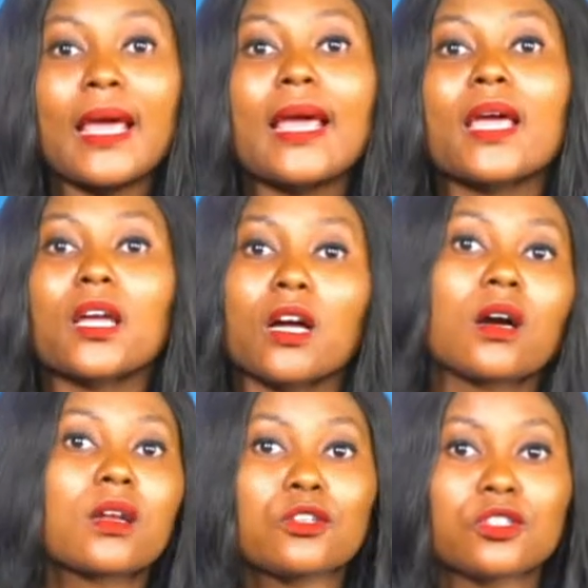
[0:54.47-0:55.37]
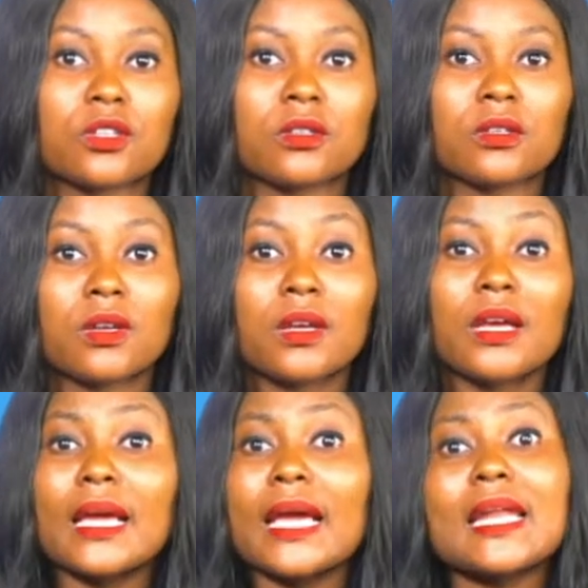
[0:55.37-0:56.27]
In conclusion,
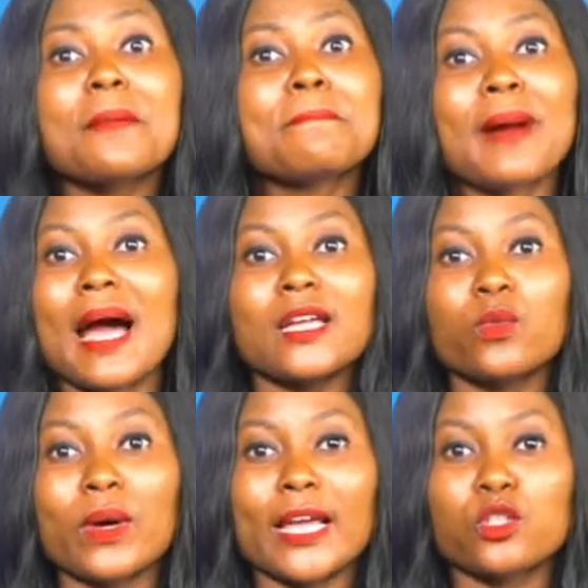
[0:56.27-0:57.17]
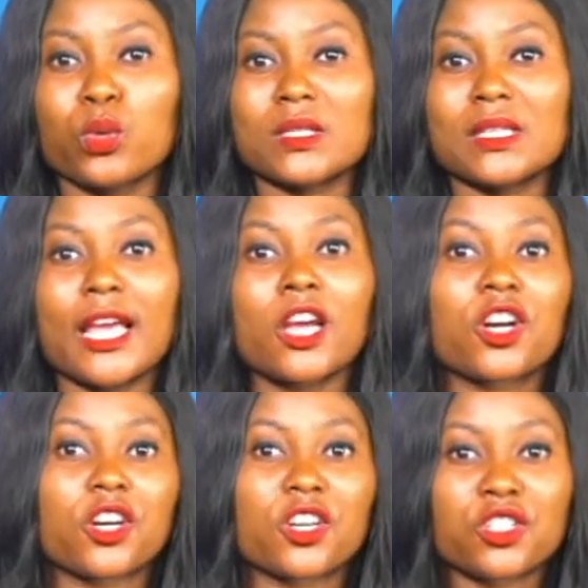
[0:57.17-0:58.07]
he didn't mind whether it was a
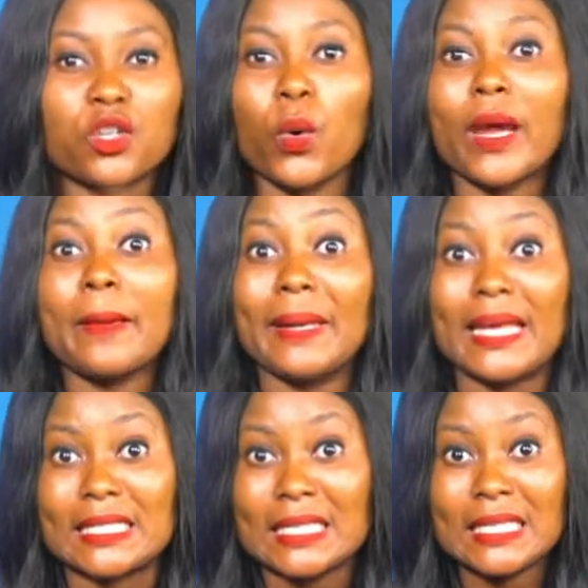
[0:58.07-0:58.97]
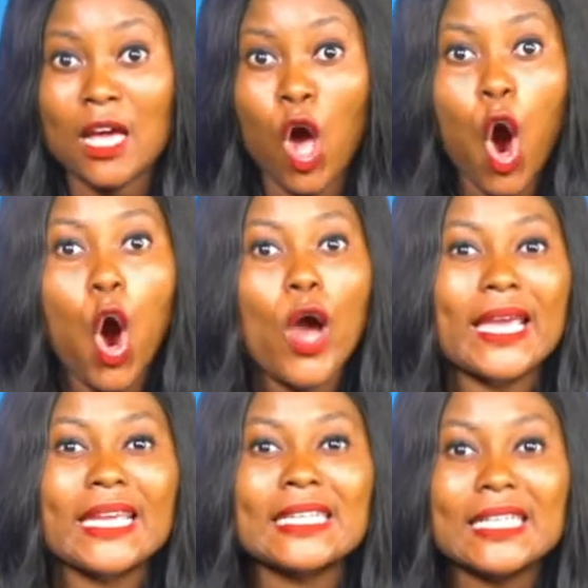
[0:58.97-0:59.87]
curse or a blessing. All
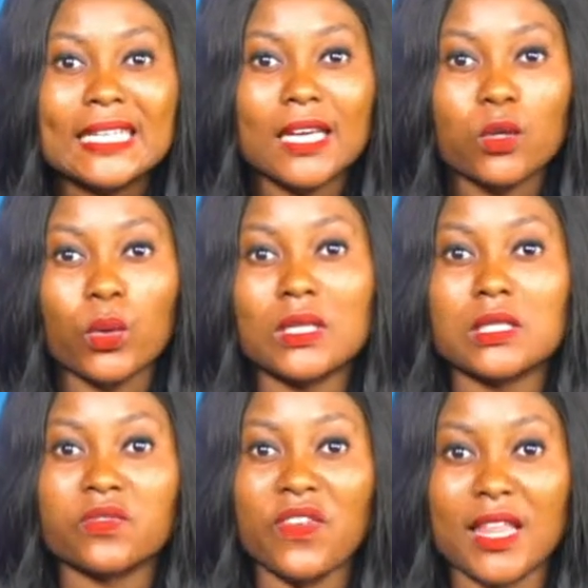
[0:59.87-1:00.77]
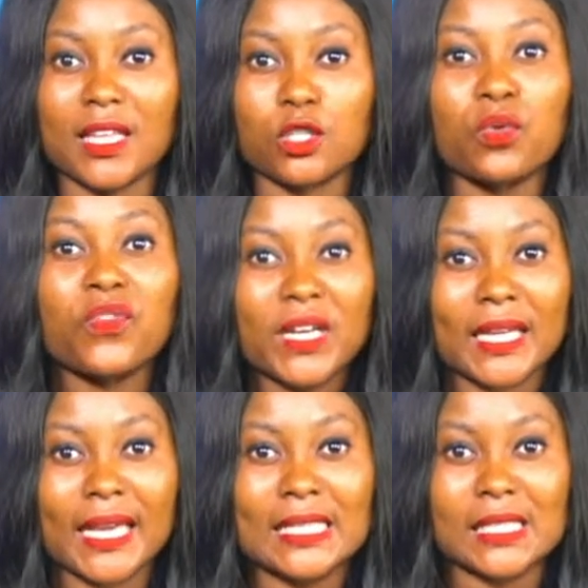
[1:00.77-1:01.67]
he needed was his father to fight
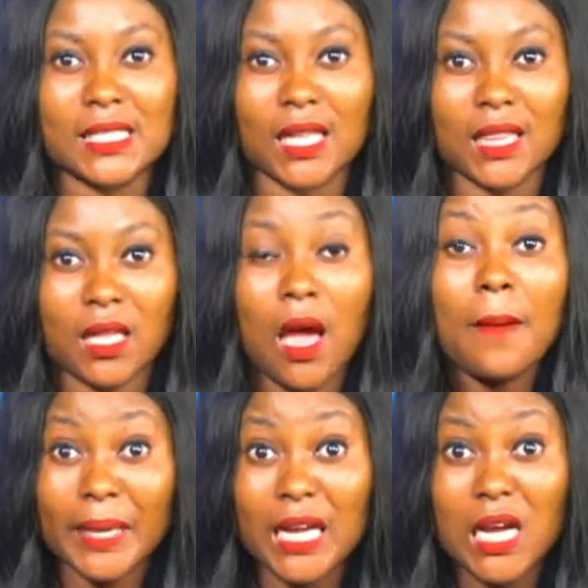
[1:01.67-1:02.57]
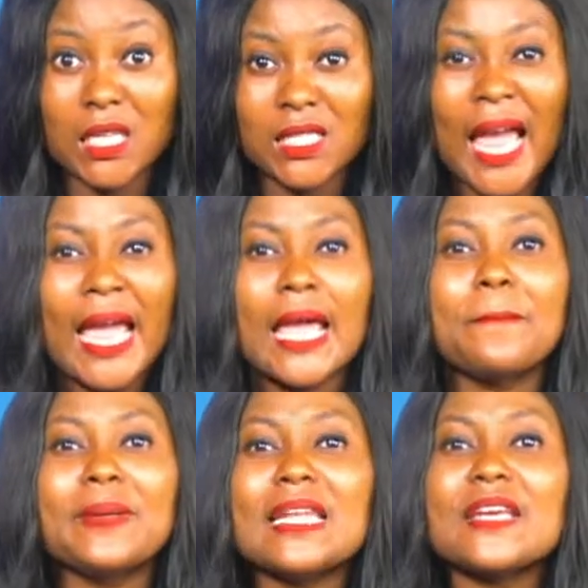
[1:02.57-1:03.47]
against death because he
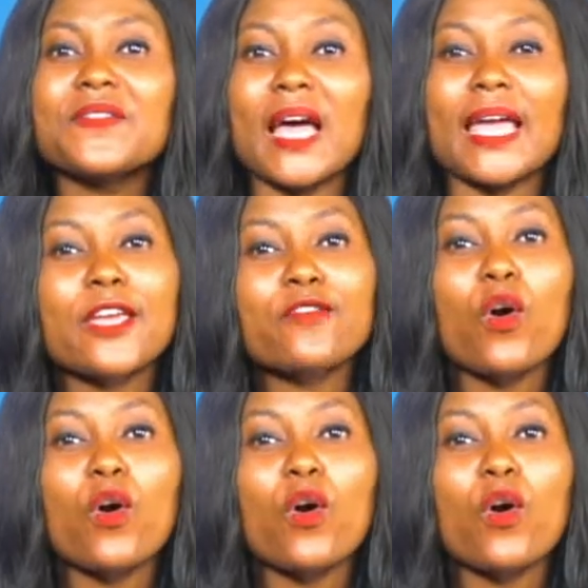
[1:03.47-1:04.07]
believed that if